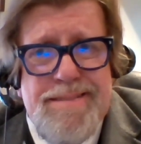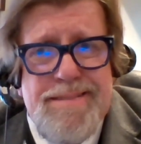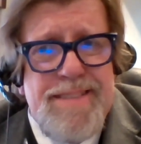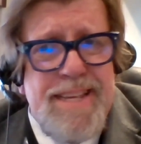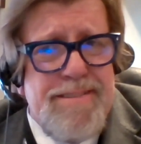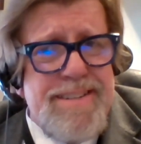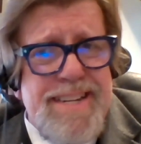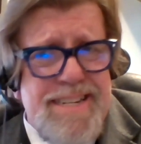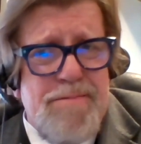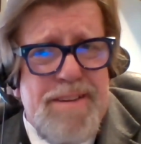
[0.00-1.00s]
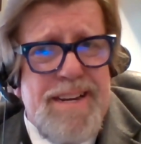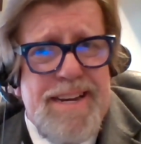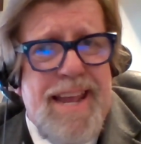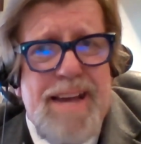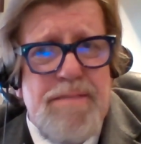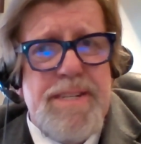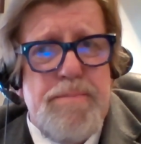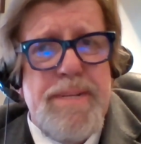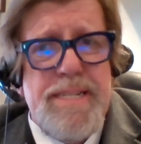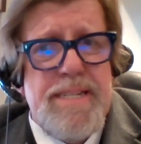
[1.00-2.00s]
Theater is actually a really lousy
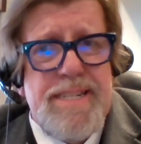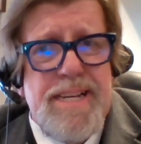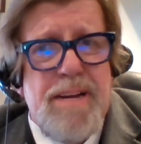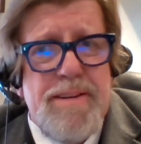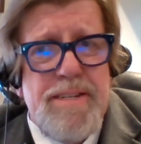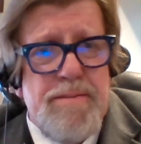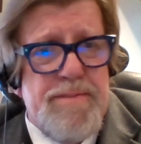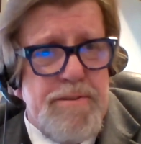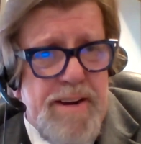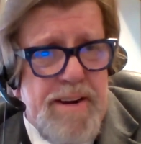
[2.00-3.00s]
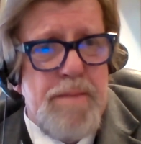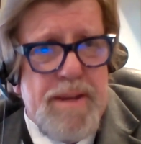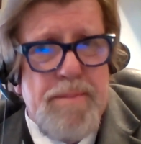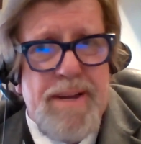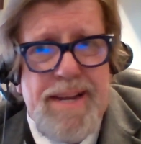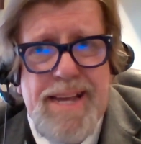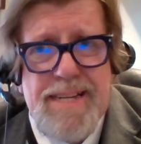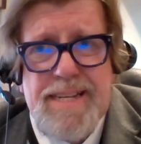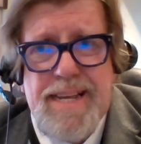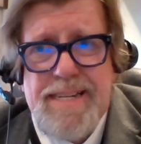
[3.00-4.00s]
business to go into if you're trying to make money.
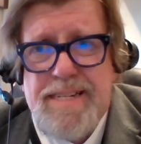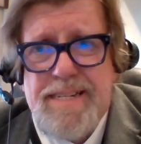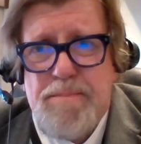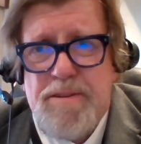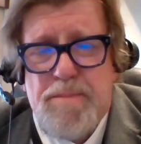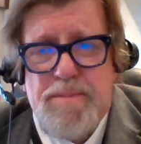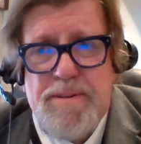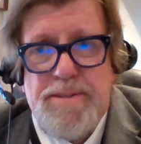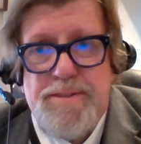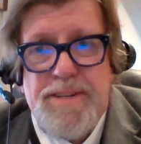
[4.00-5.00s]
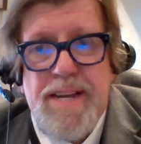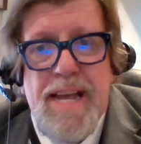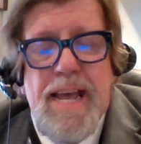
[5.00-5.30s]
Ask commercial producers.